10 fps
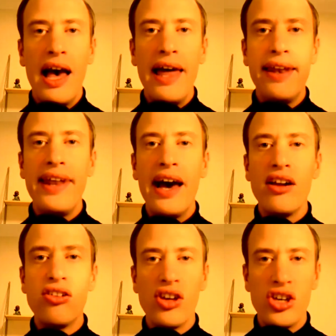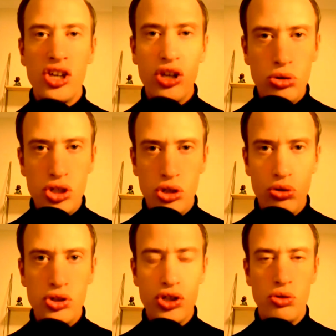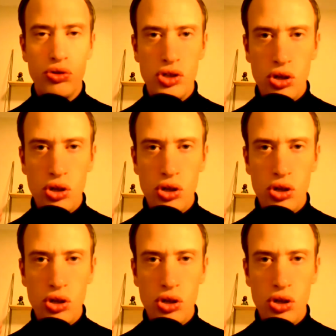And that is a huge, huge, huge,